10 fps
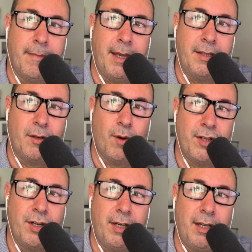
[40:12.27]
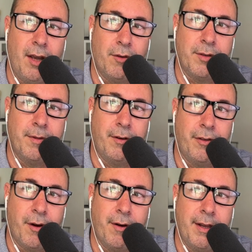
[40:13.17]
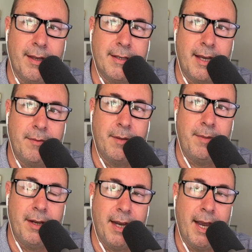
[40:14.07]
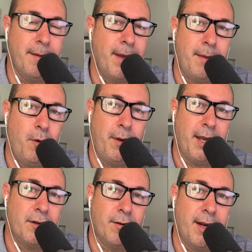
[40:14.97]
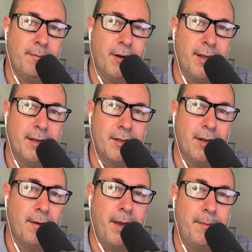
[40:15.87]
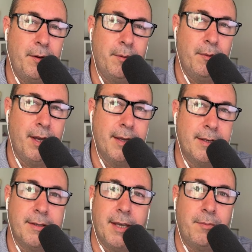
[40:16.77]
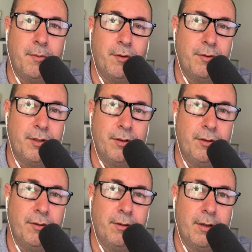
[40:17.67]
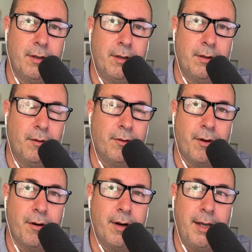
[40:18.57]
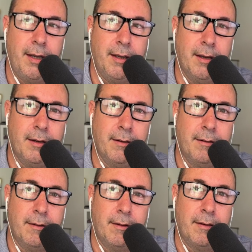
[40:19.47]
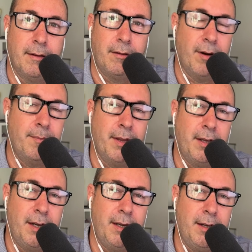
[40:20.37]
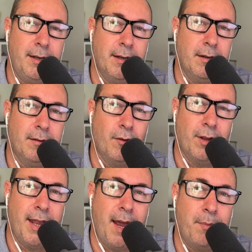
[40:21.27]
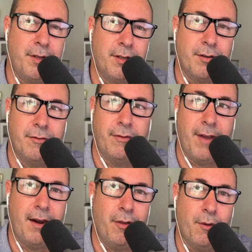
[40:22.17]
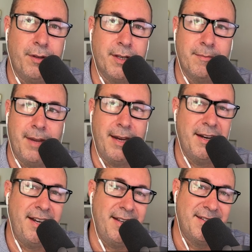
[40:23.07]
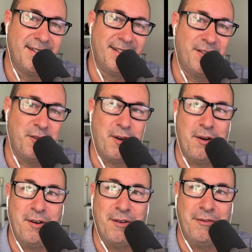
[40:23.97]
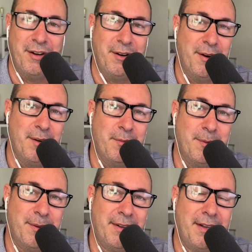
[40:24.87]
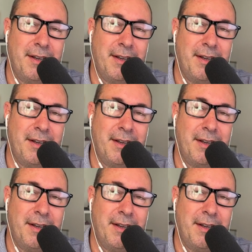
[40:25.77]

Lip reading: it's questioning the ultimate authority that seems to be in your head. Maybe we get trained by this, maybe we're susceptible to authority and credibility and all of that. But just because you've had a thought doesn't mean it is authoritative and credible